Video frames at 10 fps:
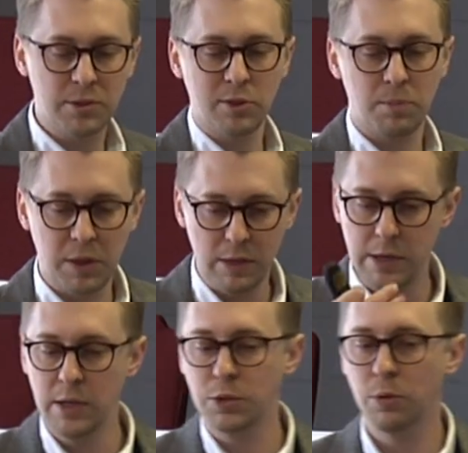something that
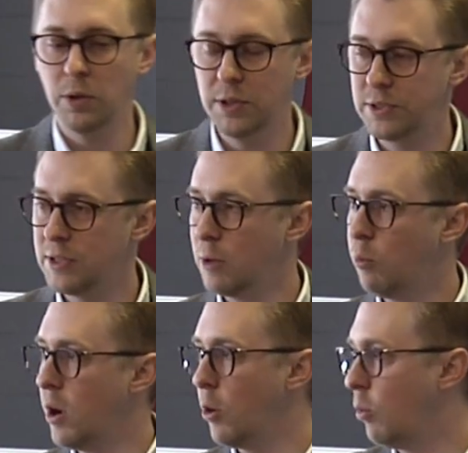is realistic
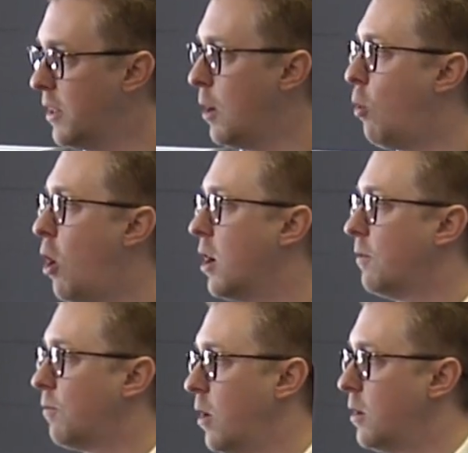where when they walk
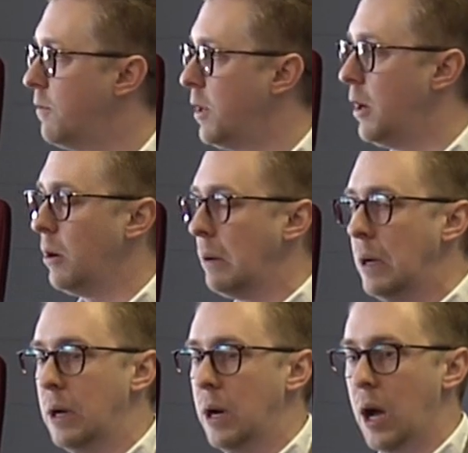in front of their
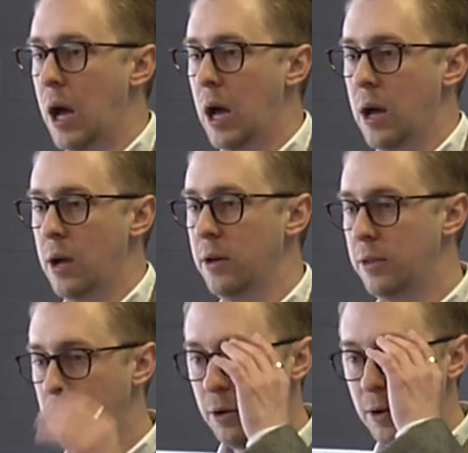
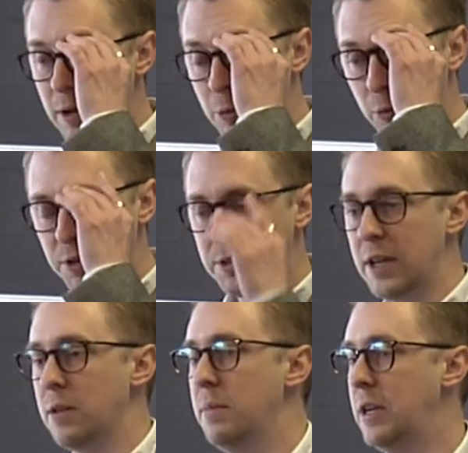real
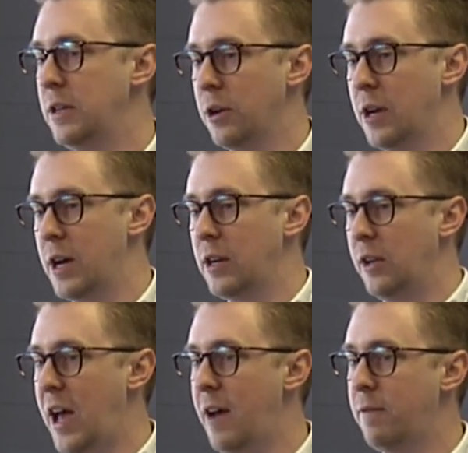estate committee, they're not going to
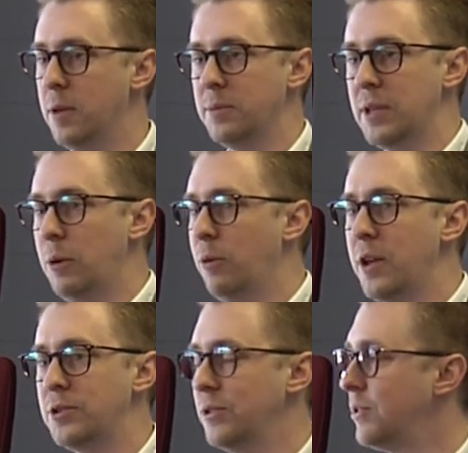laugh at them and say, well,
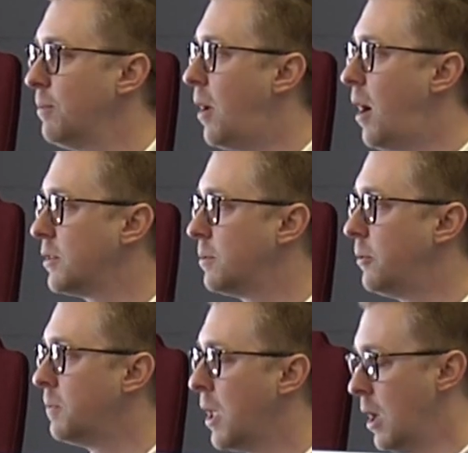that's just
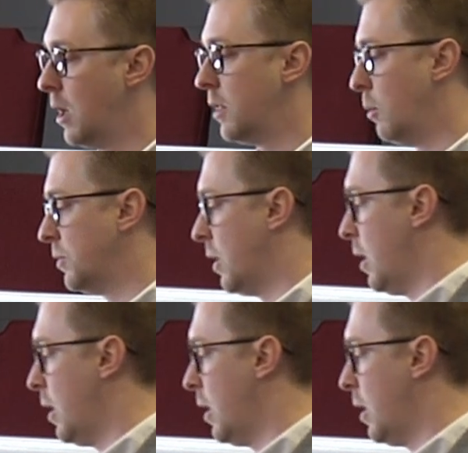impossible. We were